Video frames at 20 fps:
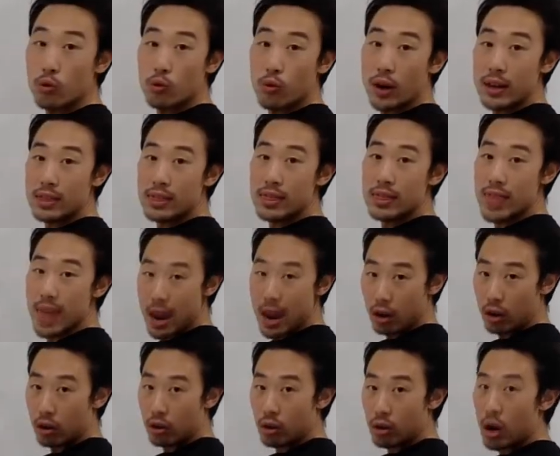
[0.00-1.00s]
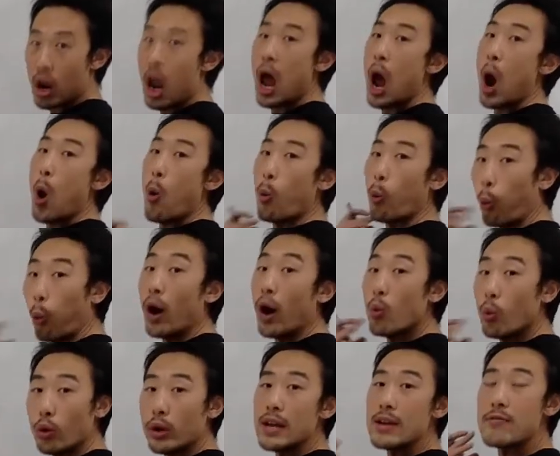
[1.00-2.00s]
right there,
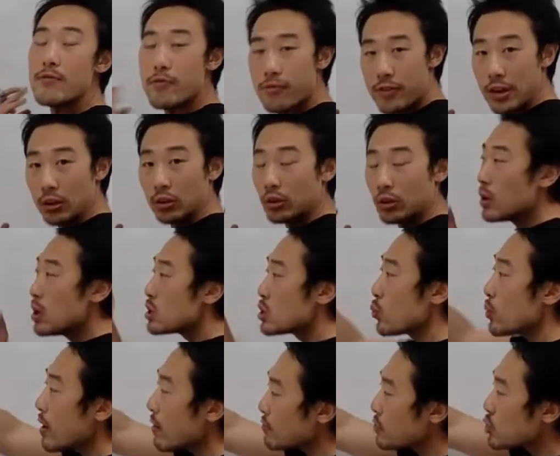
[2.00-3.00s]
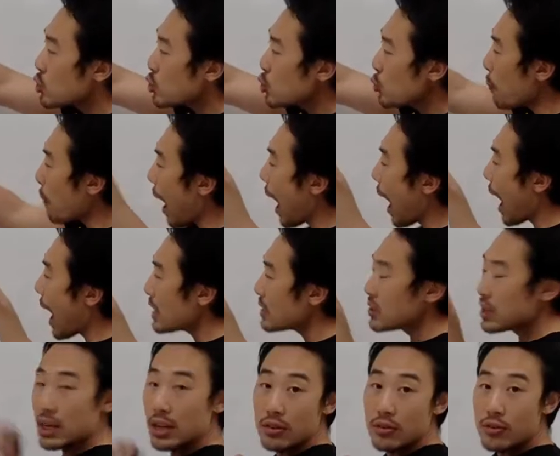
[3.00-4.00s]
what would it feel? So we have two
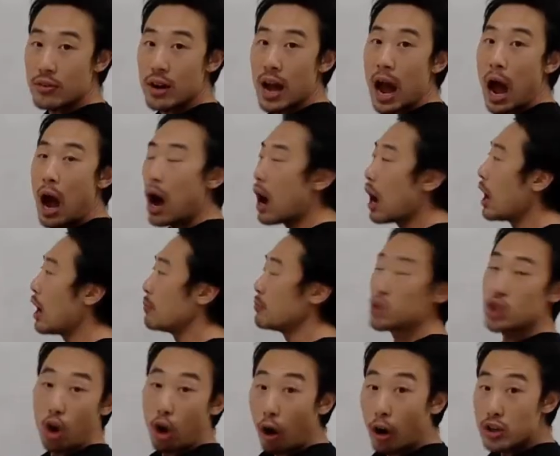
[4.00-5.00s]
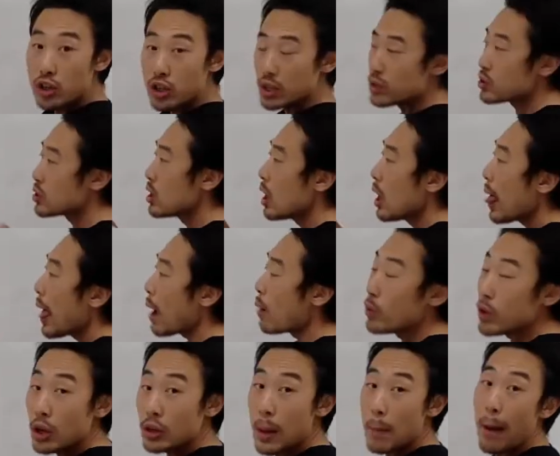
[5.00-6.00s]
positive charges, and
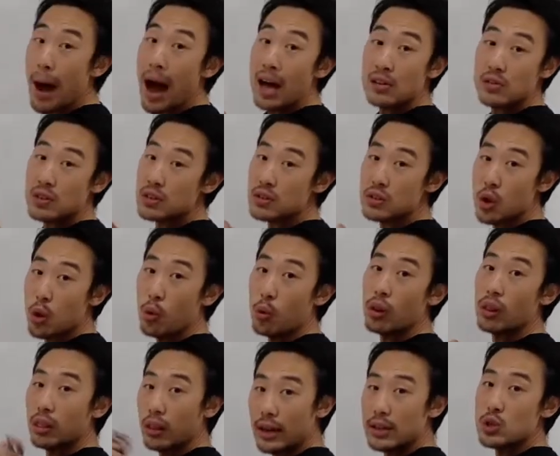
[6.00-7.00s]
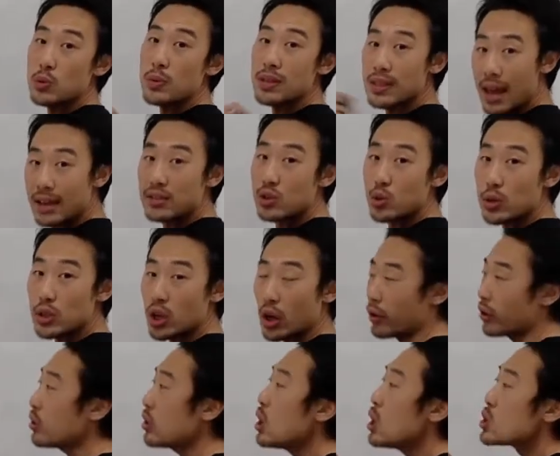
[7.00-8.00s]
we know that positives don't like to be next to each
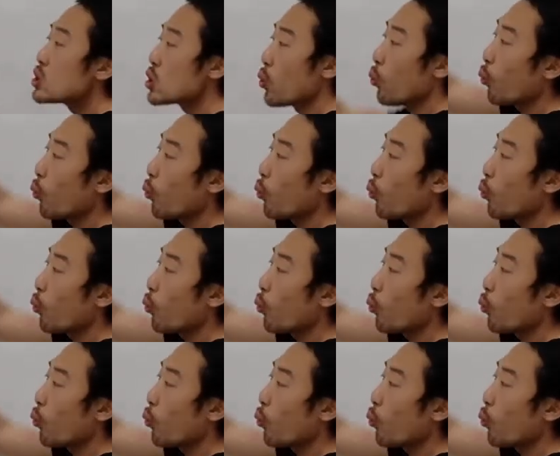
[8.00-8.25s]
other. So